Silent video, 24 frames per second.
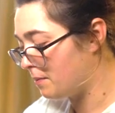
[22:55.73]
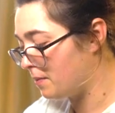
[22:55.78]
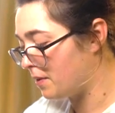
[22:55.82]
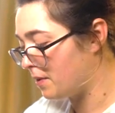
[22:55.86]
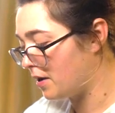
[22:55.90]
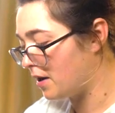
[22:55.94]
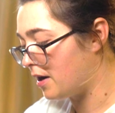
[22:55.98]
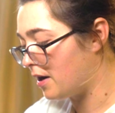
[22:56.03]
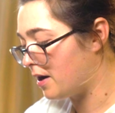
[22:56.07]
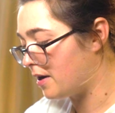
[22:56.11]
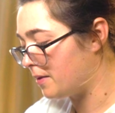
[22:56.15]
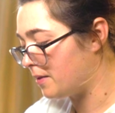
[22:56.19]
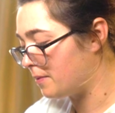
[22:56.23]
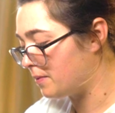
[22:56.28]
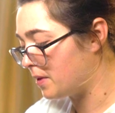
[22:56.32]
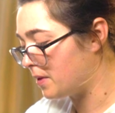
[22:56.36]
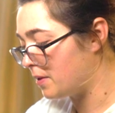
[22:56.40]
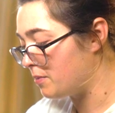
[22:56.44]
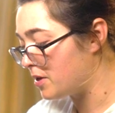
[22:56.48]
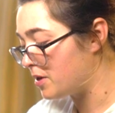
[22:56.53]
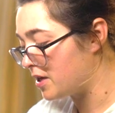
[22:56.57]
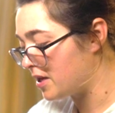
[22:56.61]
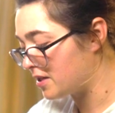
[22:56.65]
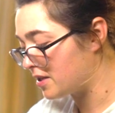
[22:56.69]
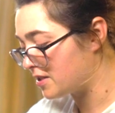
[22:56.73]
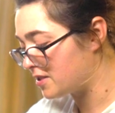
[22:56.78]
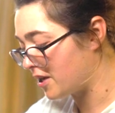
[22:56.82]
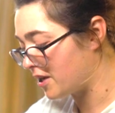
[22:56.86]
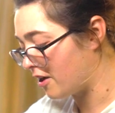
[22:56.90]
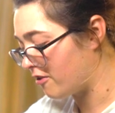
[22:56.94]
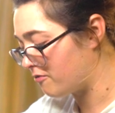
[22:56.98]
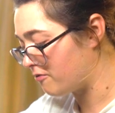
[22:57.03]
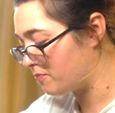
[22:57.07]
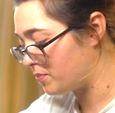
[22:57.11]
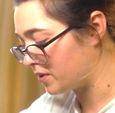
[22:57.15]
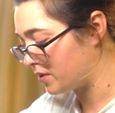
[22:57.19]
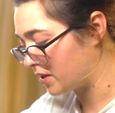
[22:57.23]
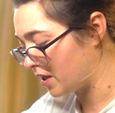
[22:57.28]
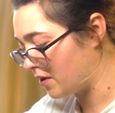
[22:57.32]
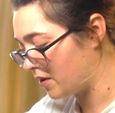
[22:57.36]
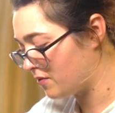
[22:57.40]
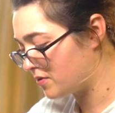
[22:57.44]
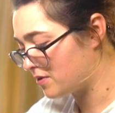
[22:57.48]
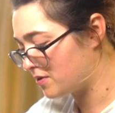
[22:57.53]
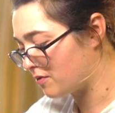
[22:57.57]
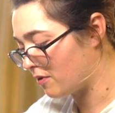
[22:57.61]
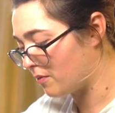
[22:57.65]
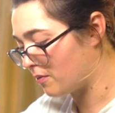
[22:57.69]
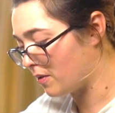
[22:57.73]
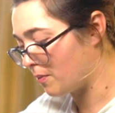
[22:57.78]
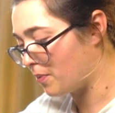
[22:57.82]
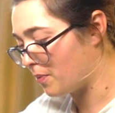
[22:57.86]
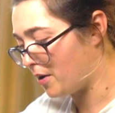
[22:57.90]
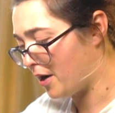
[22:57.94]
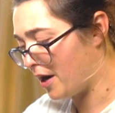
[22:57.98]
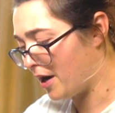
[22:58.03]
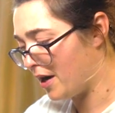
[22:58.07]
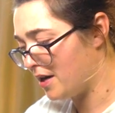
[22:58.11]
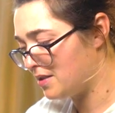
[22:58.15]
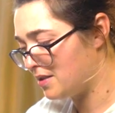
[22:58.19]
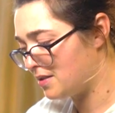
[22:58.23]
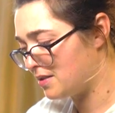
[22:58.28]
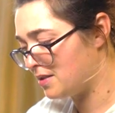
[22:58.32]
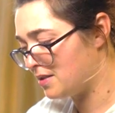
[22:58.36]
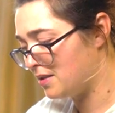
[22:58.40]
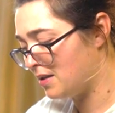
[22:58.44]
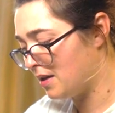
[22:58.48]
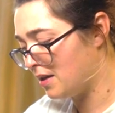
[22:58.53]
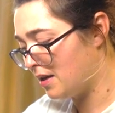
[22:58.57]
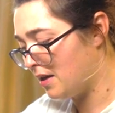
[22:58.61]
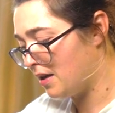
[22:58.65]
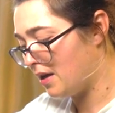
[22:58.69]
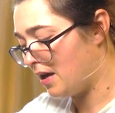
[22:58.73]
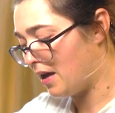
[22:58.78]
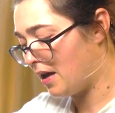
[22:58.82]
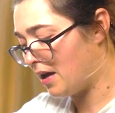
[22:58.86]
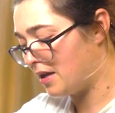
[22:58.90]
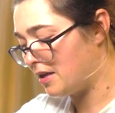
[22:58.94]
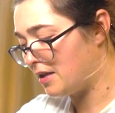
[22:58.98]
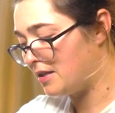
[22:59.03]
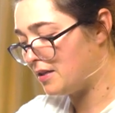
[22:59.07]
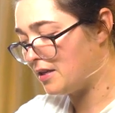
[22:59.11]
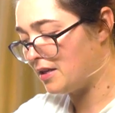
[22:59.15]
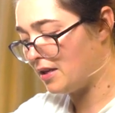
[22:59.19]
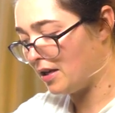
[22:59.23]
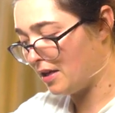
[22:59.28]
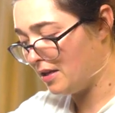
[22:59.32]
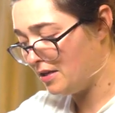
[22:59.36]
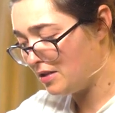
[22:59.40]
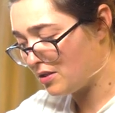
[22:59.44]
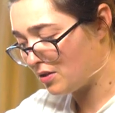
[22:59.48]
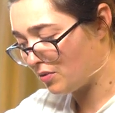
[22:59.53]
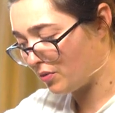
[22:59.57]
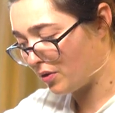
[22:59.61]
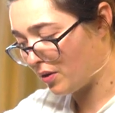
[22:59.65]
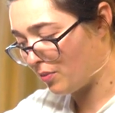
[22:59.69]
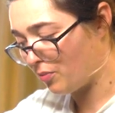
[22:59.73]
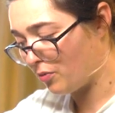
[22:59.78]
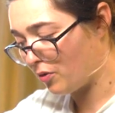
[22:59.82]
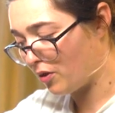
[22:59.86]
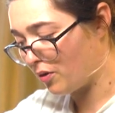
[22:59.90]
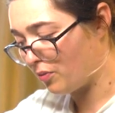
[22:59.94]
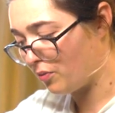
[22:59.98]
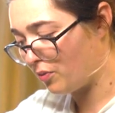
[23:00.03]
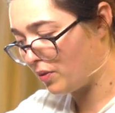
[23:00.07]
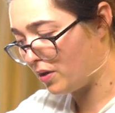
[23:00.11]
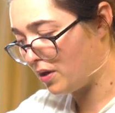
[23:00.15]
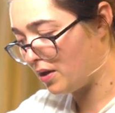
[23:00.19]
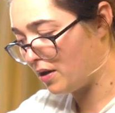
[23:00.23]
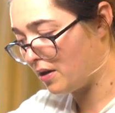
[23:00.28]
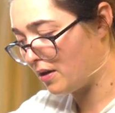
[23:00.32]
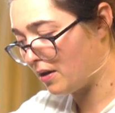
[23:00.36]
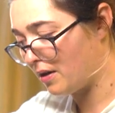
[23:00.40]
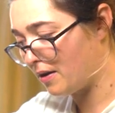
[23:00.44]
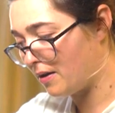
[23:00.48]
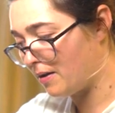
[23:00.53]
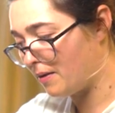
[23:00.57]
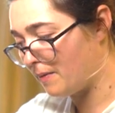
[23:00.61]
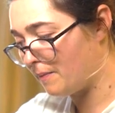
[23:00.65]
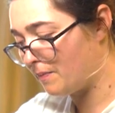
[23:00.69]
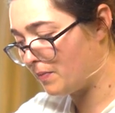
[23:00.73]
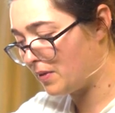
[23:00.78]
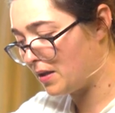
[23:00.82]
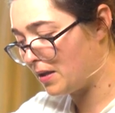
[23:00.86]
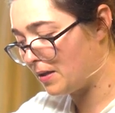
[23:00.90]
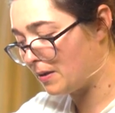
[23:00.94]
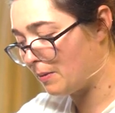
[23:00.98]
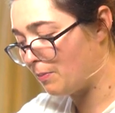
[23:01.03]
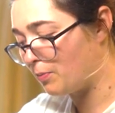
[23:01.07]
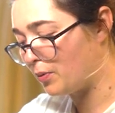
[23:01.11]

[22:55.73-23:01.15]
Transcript: limiting self-beliefs from the past. And in the interim, the